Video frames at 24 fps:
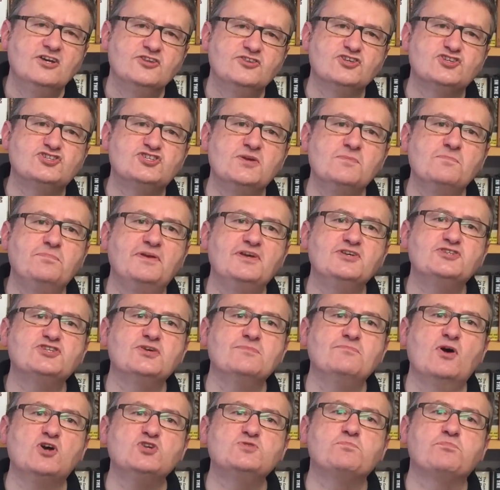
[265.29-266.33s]
The simplest
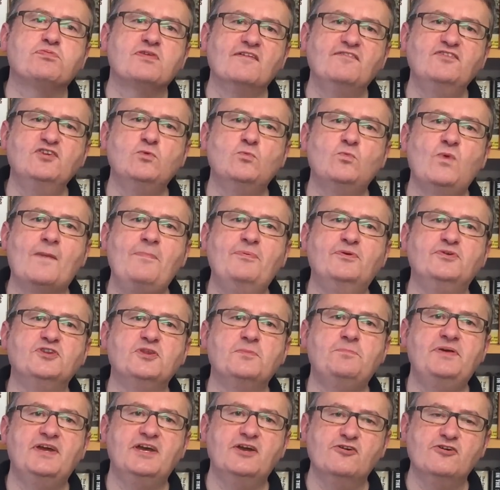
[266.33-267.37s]
and most prevalent weapon of the
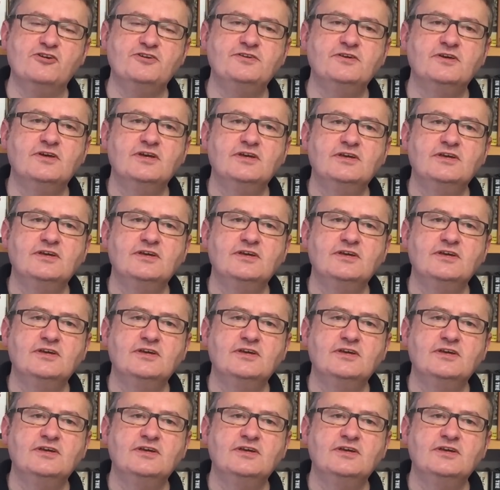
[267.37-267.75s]
period